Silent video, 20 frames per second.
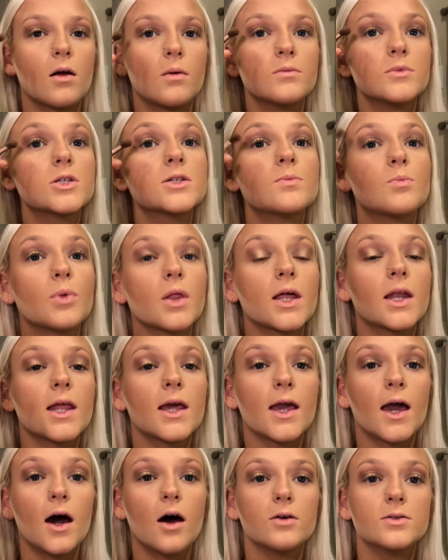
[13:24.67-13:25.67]
I'm just
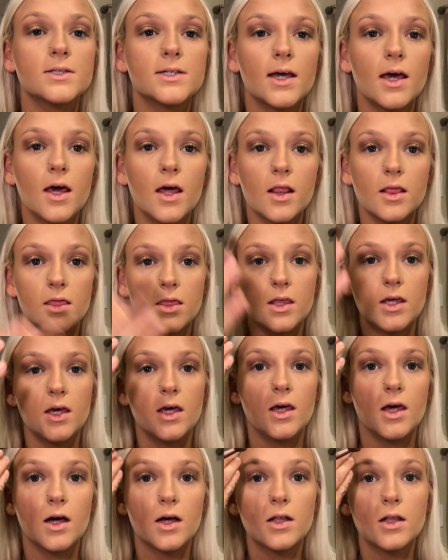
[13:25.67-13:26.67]
blending out
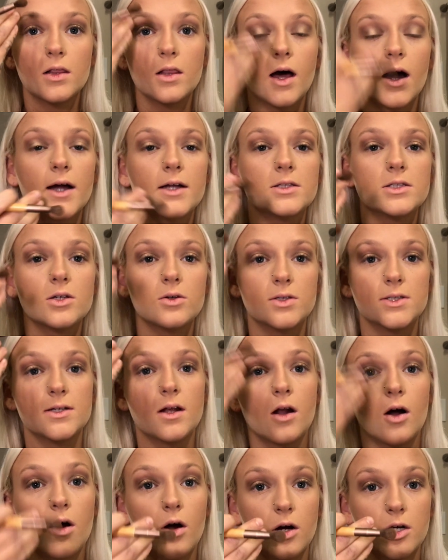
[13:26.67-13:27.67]
the line so it's
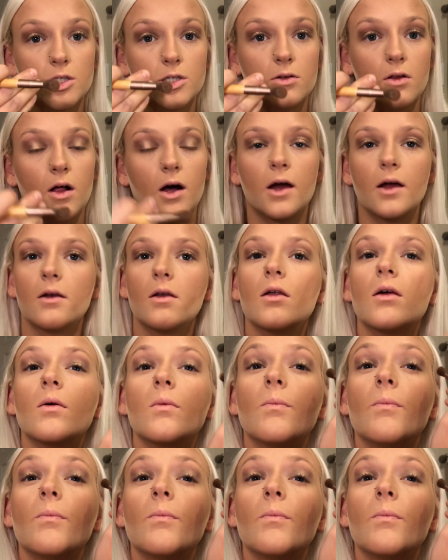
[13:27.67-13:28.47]
not a harsh line.